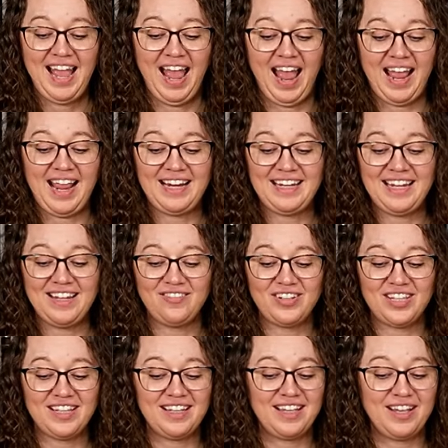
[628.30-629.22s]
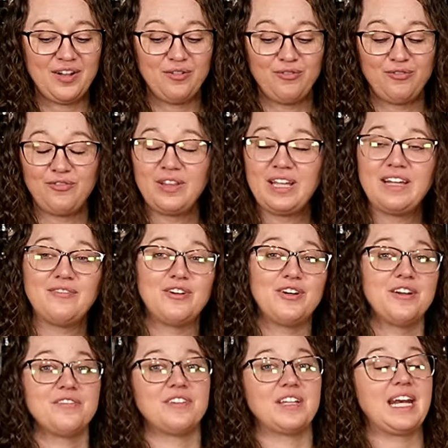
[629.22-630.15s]
I gave it a
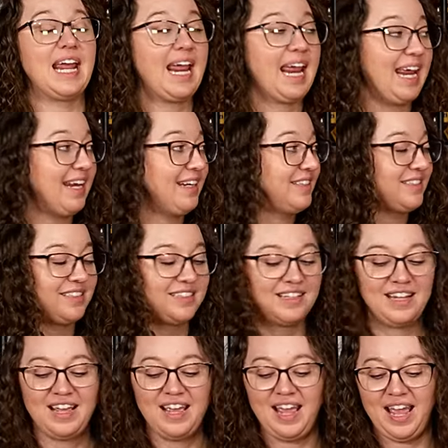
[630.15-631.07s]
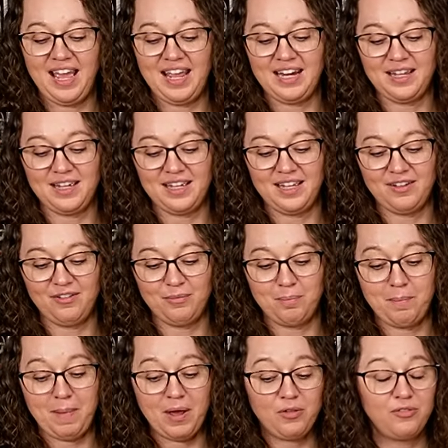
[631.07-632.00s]
flavor of an 8 and a
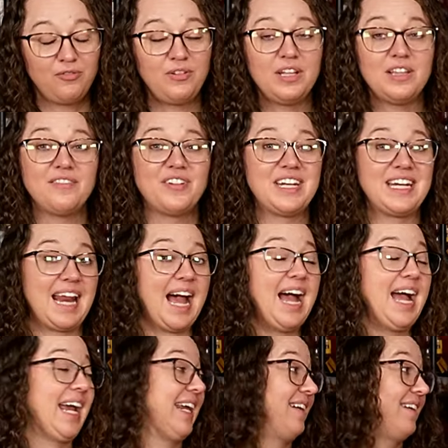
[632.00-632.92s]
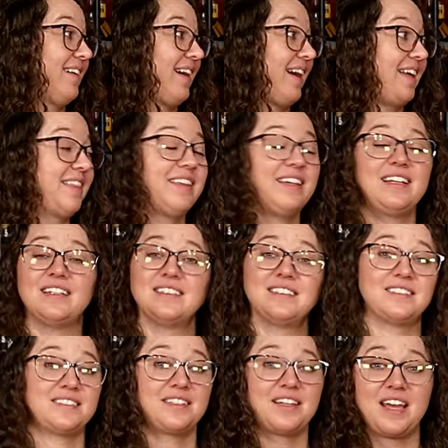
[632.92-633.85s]
mouthfeel of a 9. I think
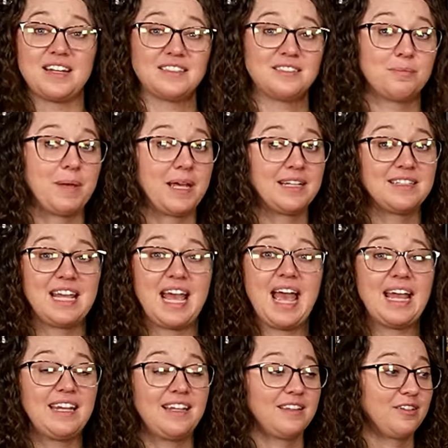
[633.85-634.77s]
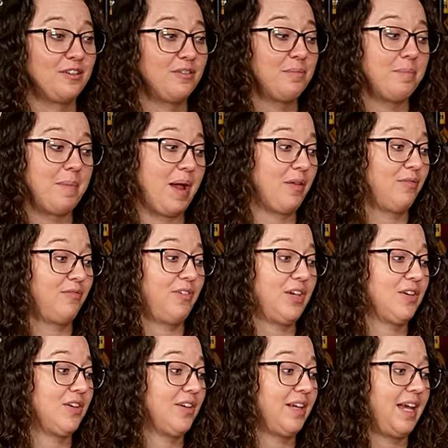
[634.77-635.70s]
it's got a spectacular
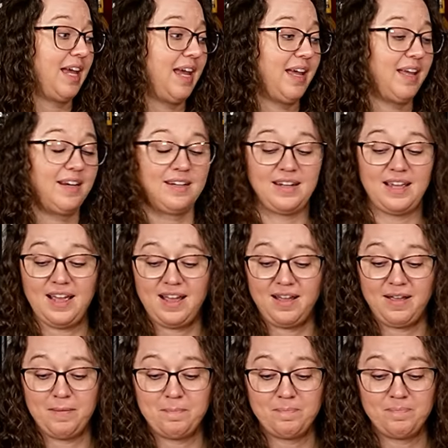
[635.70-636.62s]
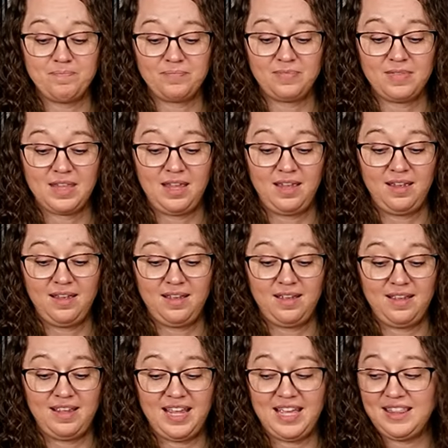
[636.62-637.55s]
mouthfeel,
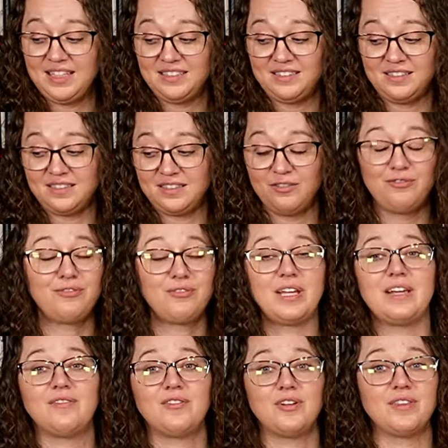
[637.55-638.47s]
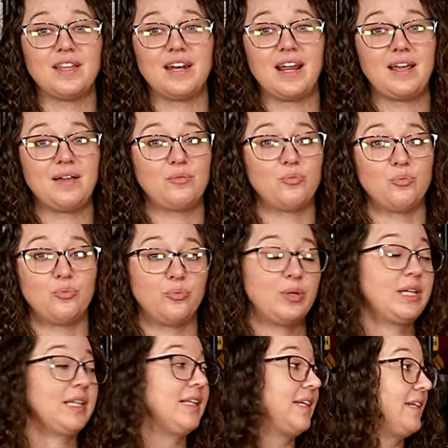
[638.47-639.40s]
and this is a flavor that I
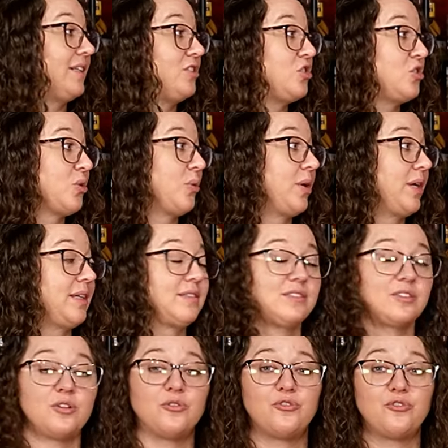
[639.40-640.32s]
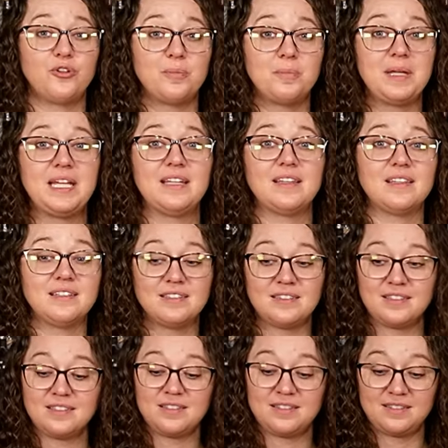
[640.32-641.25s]
really enjoy. So for me, this
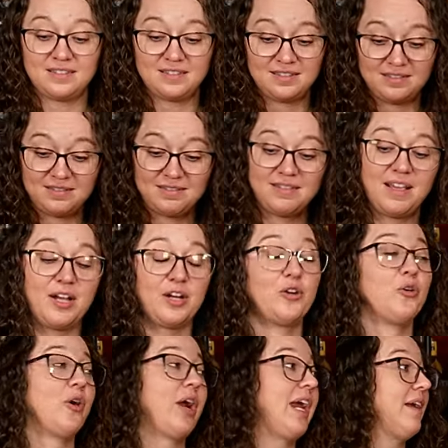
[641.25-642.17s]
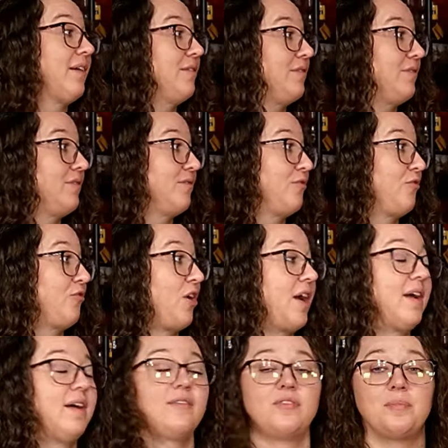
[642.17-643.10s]
is a great
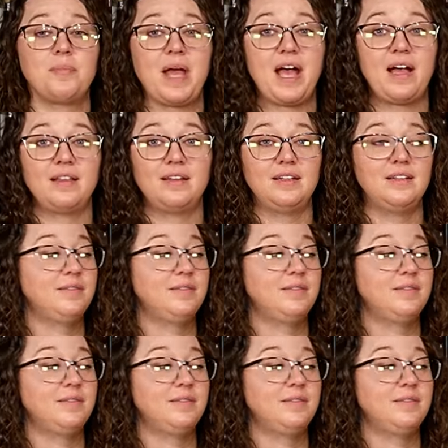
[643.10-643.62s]
front of the palate.